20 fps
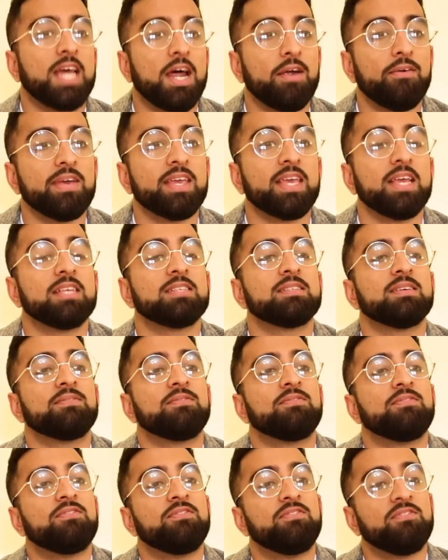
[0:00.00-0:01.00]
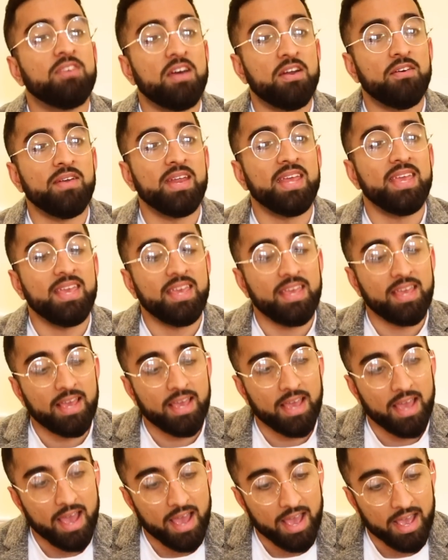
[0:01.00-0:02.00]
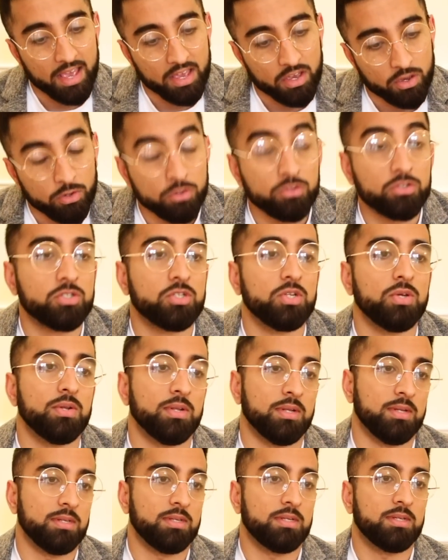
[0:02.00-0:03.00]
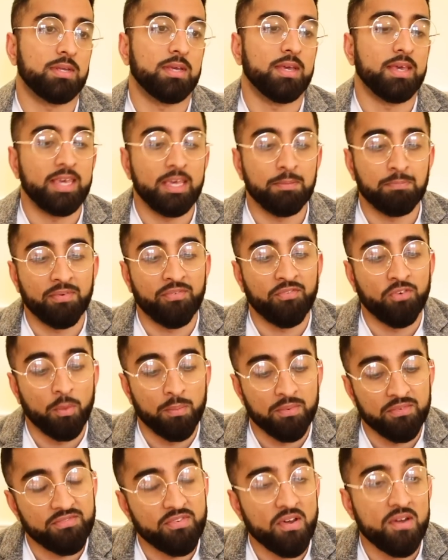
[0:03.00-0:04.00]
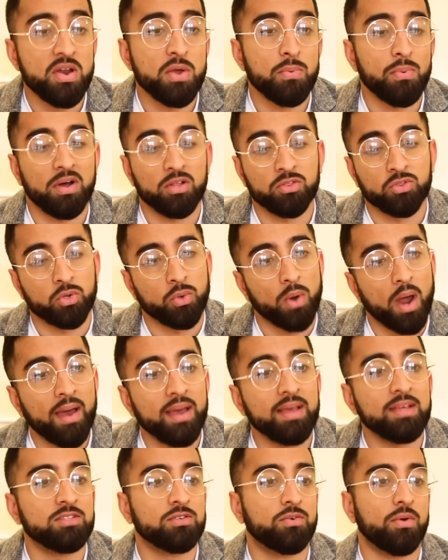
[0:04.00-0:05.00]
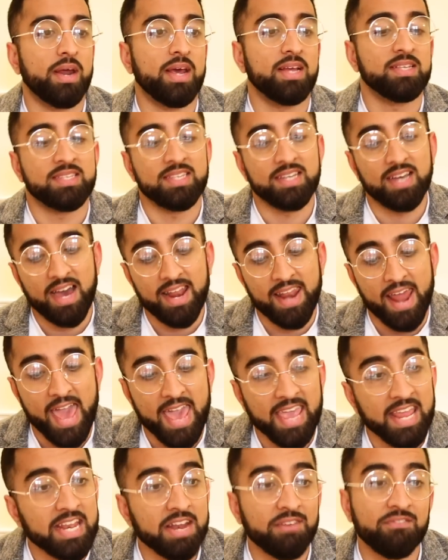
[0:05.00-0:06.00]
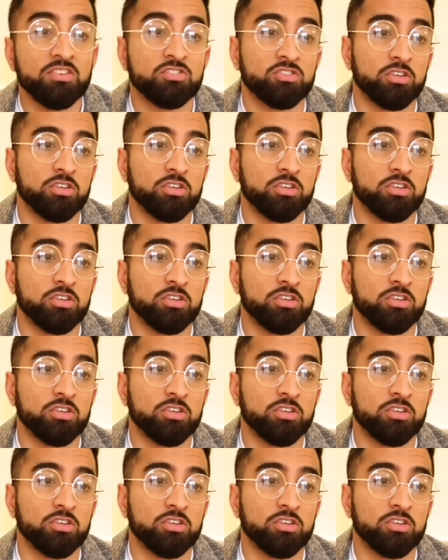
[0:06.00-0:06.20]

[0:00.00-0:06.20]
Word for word: Tariq is a very good student. He performed very well throughout his grades. He got A in every